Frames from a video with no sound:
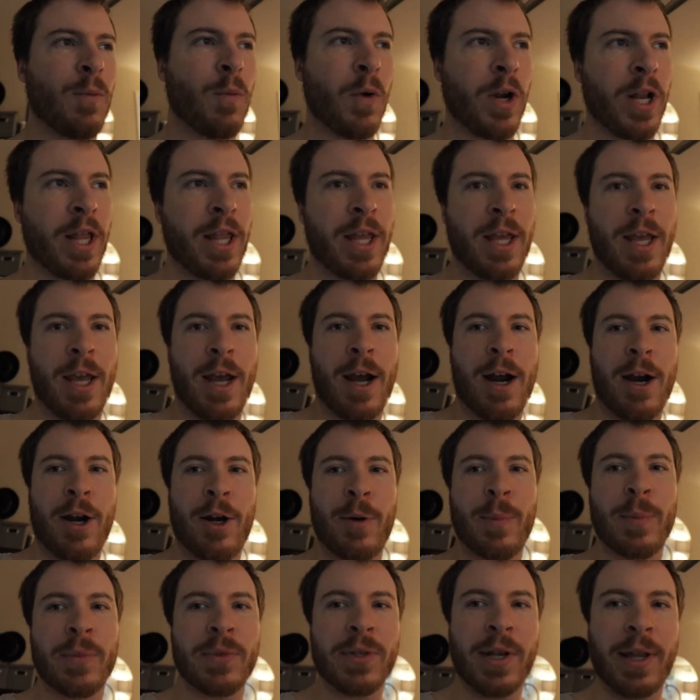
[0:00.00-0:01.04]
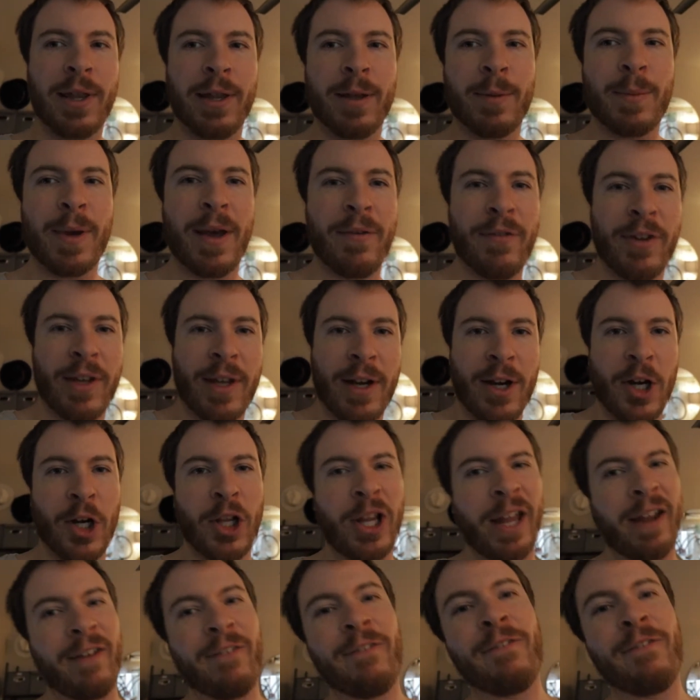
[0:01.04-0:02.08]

One of the arms on the Mavic Air like